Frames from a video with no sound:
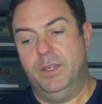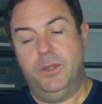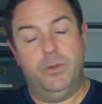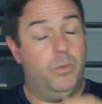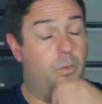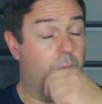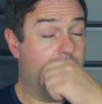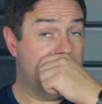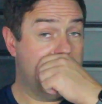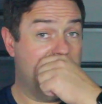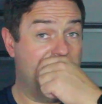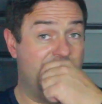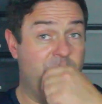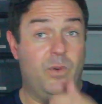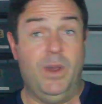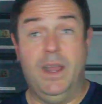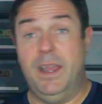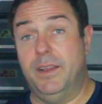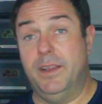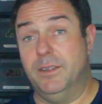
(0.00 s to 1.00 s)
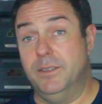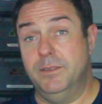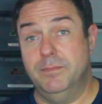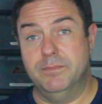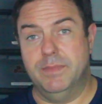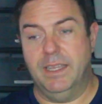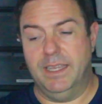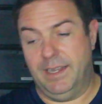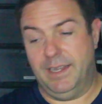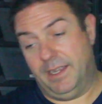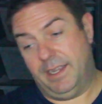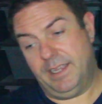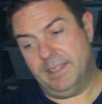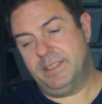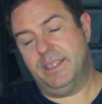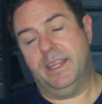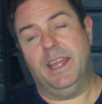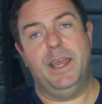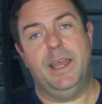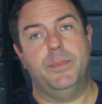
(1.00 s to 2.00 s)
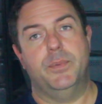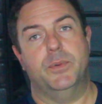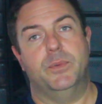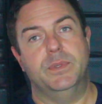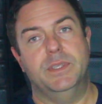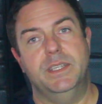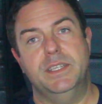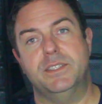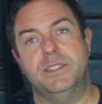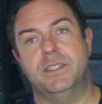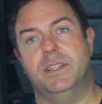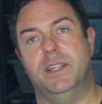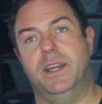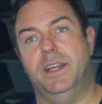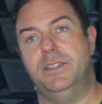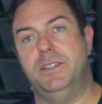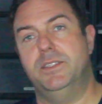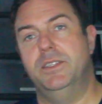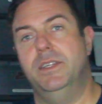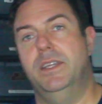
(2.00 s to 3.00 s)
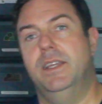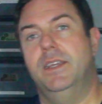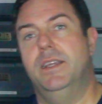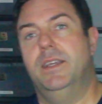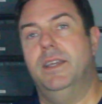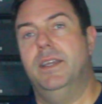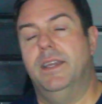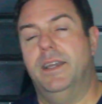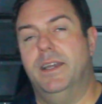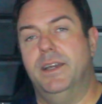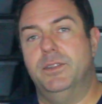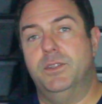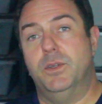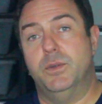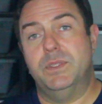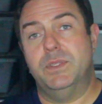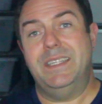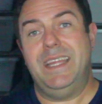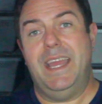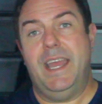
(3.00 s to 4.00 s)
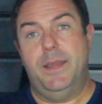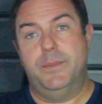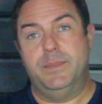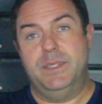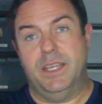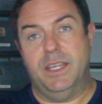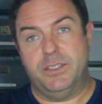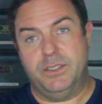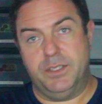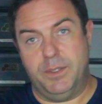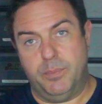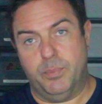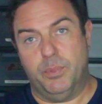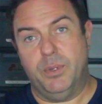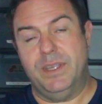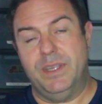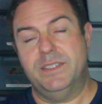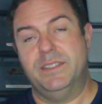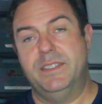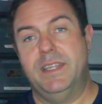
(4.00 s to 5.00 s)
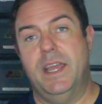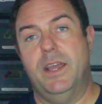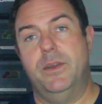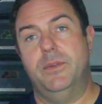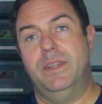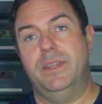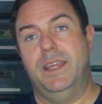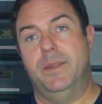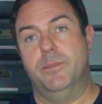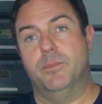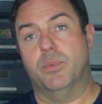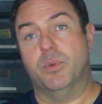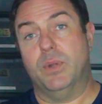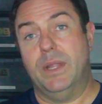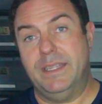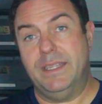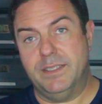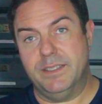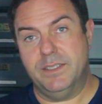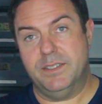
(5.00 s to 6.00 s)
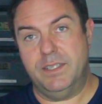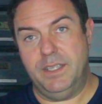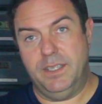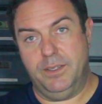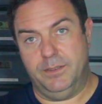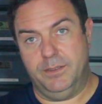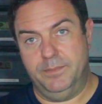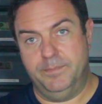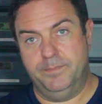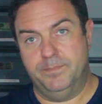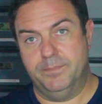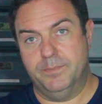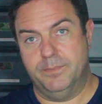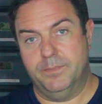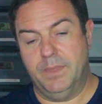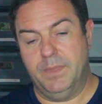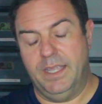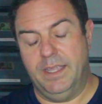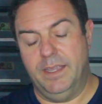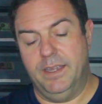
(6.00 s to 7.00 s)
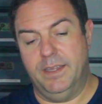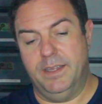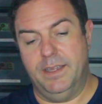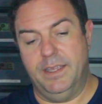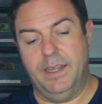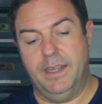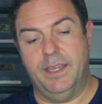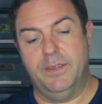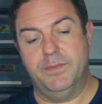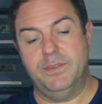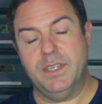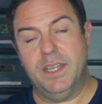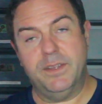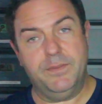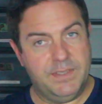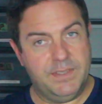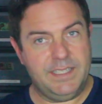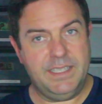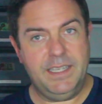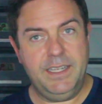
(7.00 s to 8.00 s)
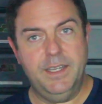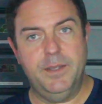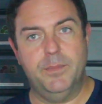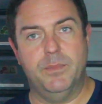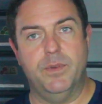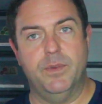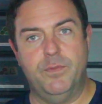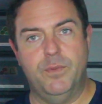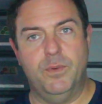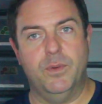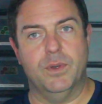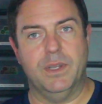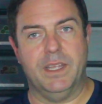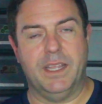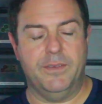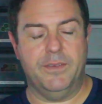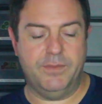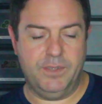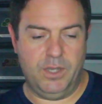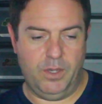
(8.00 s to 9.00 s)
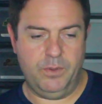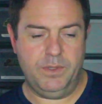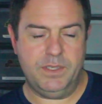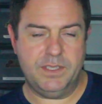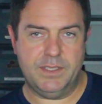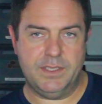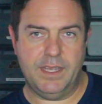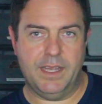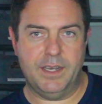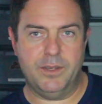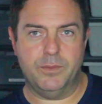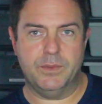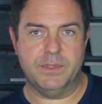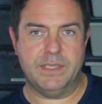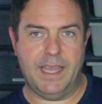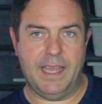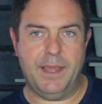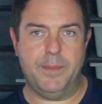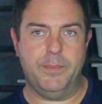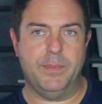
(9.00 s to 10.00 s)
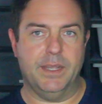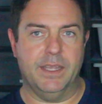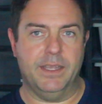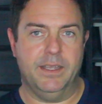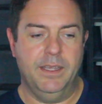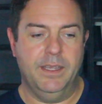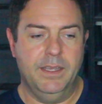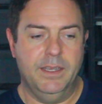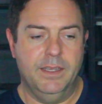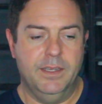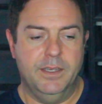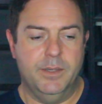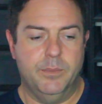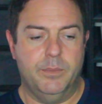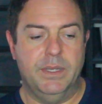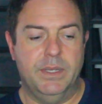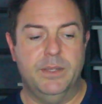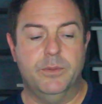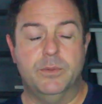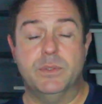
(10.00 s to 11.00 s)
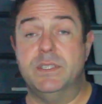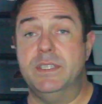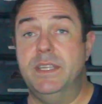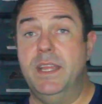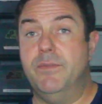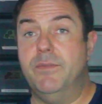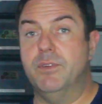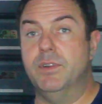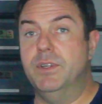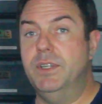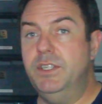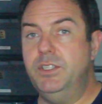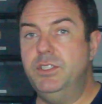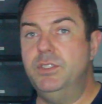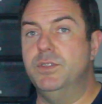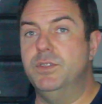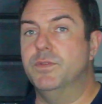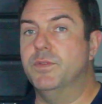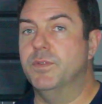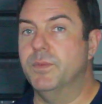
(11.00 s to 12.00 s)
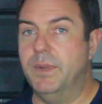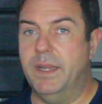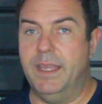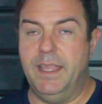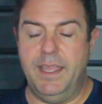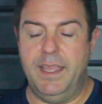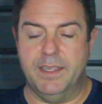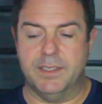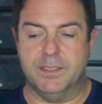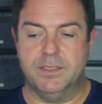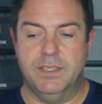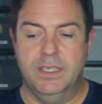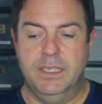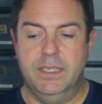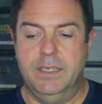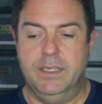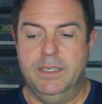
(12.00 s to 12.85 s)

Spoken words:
once in a while, and I guess it happened with this clutch, those tabs actually press down and break the seal. And I've seen it before, like I've noticed that it was happening, but it was never an issue for my eggs.